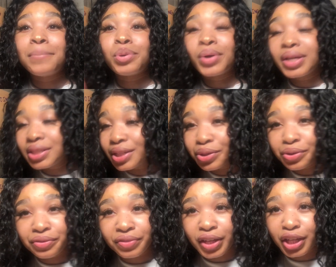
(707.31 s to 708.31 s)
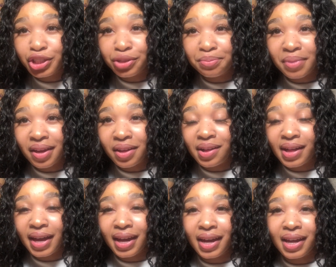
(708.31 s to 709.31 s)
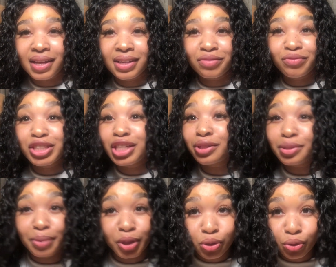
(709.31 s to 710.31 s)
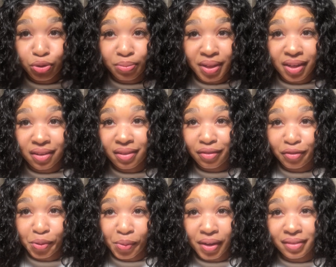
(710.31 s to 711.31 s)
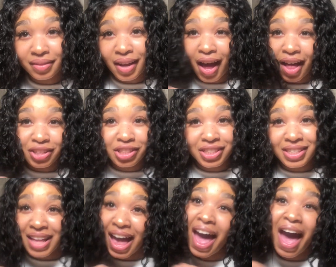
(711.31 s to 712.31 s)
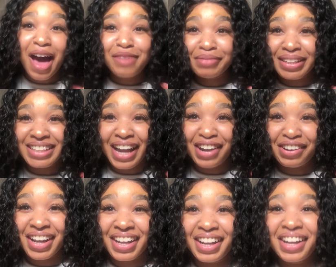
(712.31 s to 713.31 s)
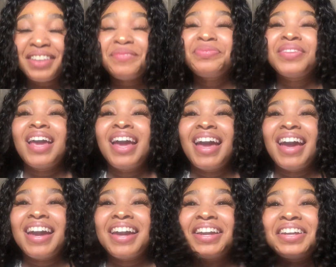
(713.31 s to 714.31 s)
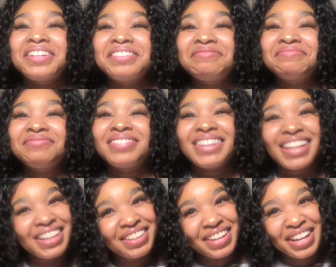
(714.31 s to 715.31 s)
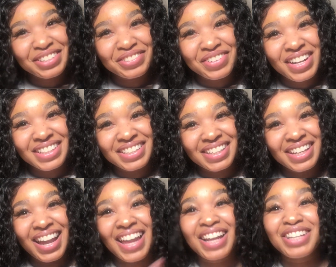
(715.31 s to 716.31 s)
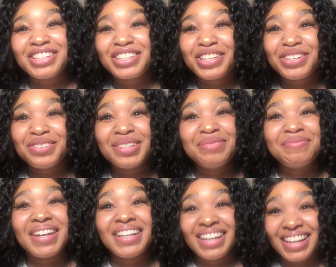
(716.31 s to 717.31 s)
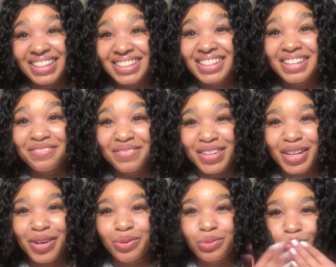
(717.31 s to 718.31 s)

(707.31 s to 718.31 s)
press the notification bell, and reach out to me on social media if you want. I'll just have my tag right here. And thank you guys for watching, and I'll see you in my next video.